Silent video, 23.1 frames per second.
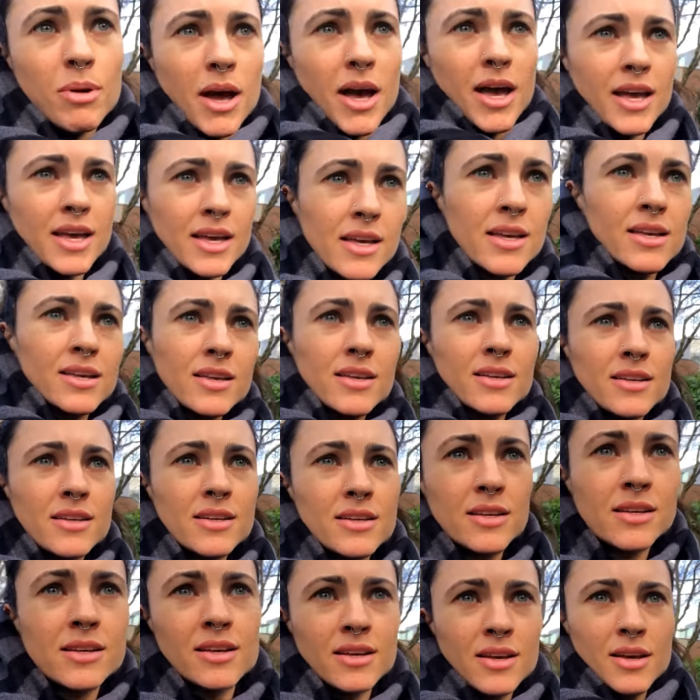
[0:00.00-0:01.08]
buying
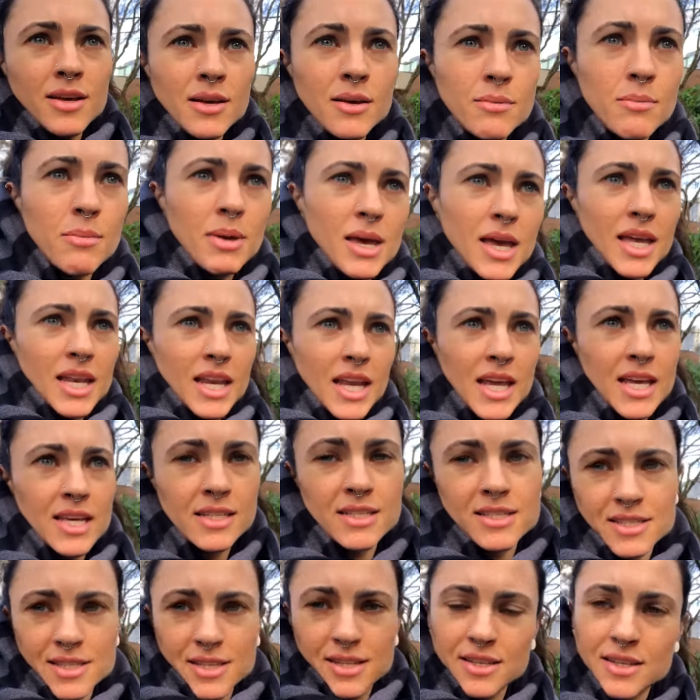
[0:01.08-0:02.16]

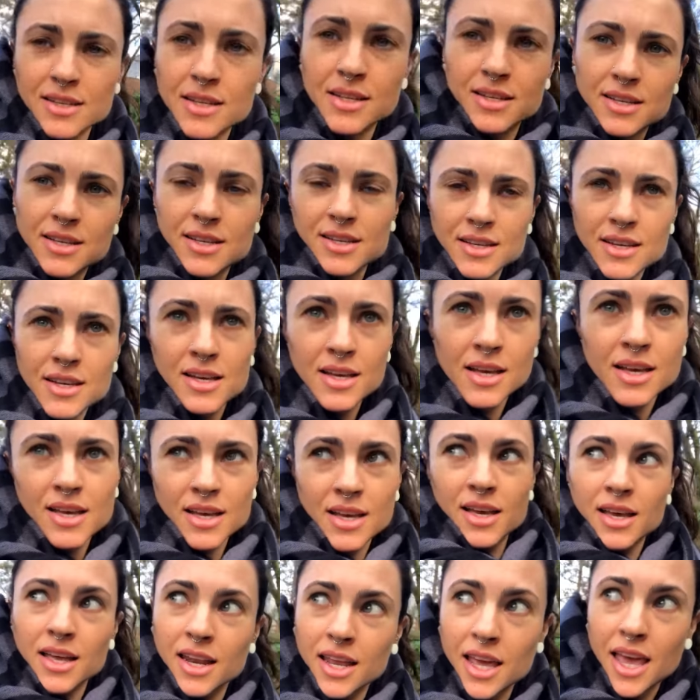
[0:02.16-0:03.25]
mayonnaise.
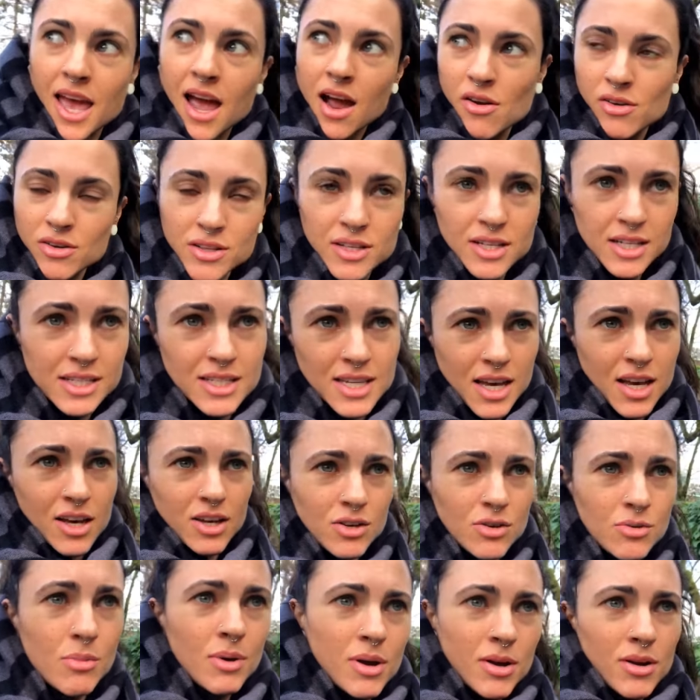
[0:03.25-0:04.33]
I can't really tell
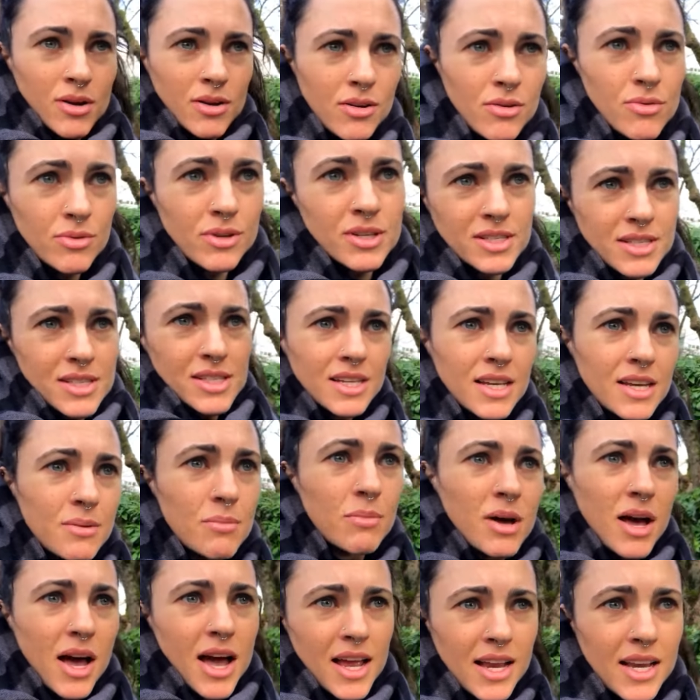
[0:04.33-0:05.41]
you my reasoning
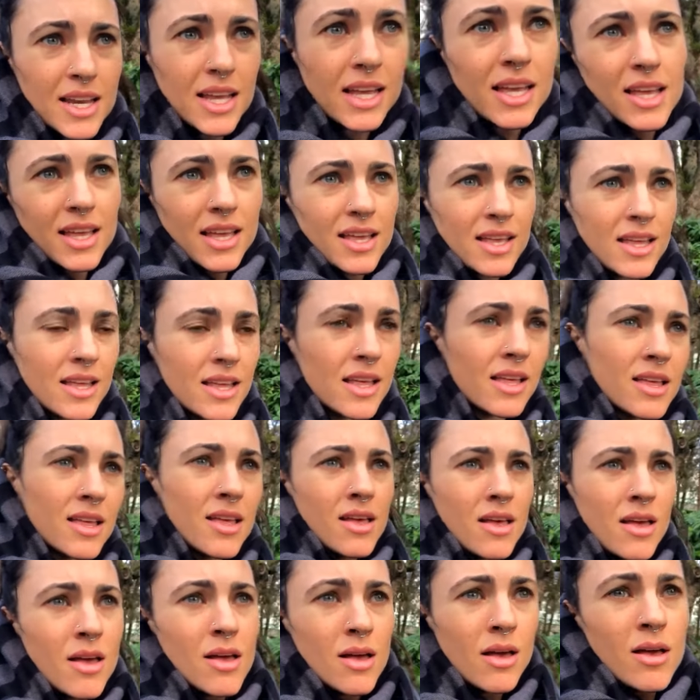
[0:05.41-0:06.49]
behind it,
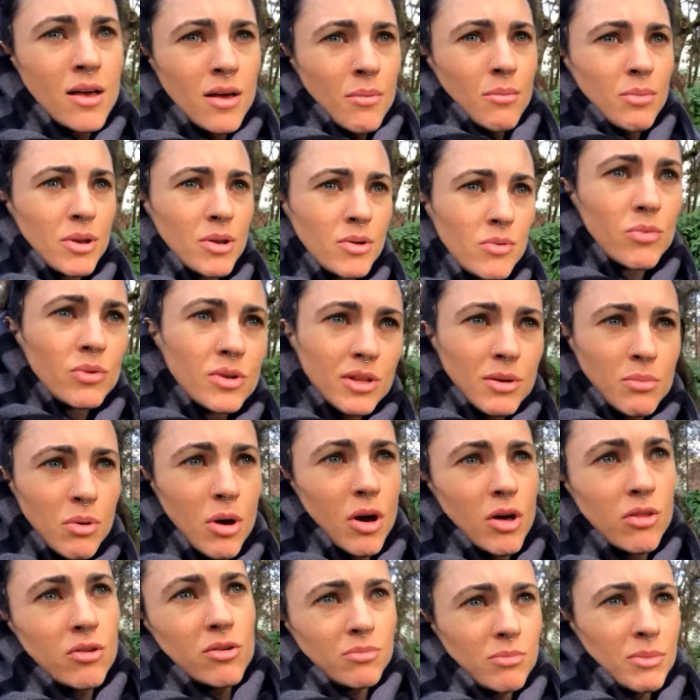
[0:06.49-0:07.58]
but it really
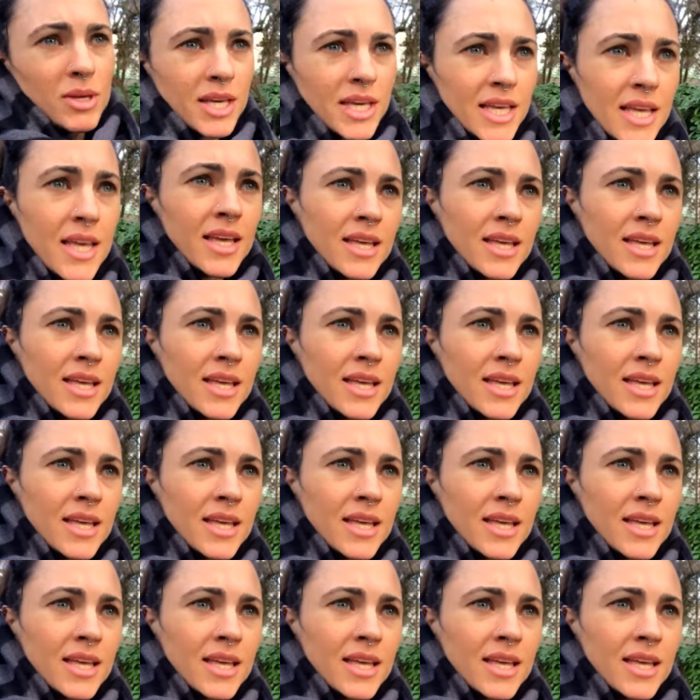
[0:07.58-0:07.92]
bothered me.